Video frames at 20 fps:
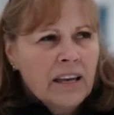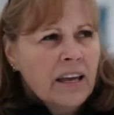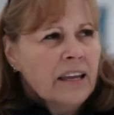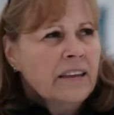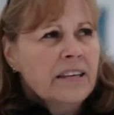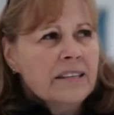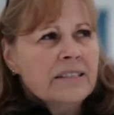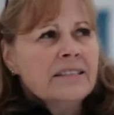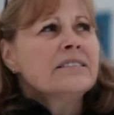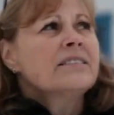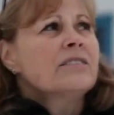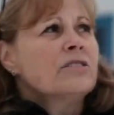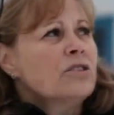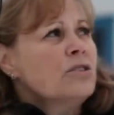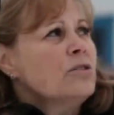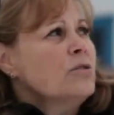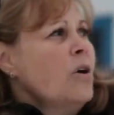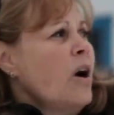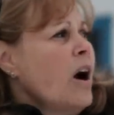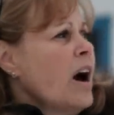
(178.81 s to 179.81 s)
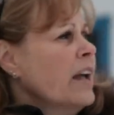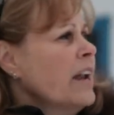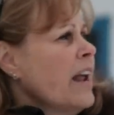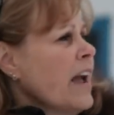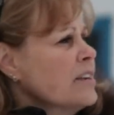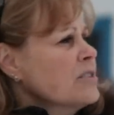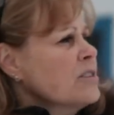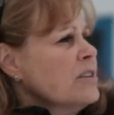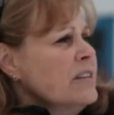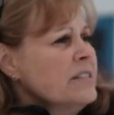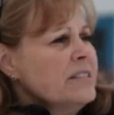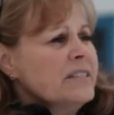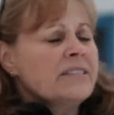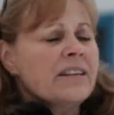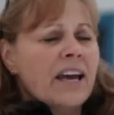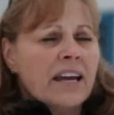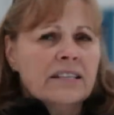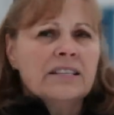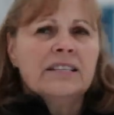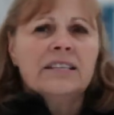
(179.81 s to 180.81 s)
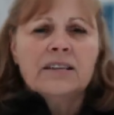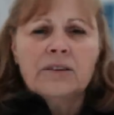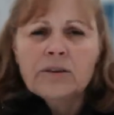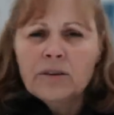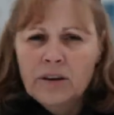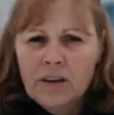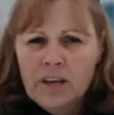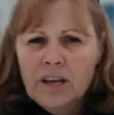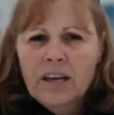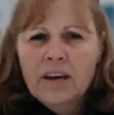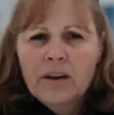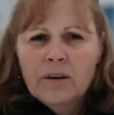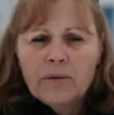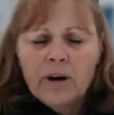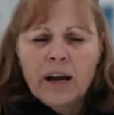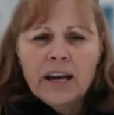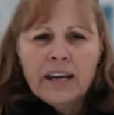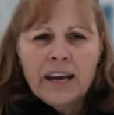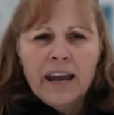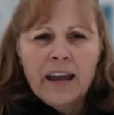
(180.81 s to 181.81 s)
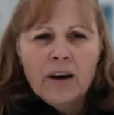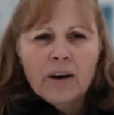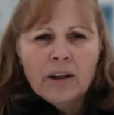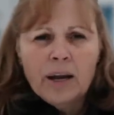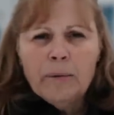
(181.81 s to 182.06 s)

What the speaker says: And this isn't too hot. Actually, this is ideal right now.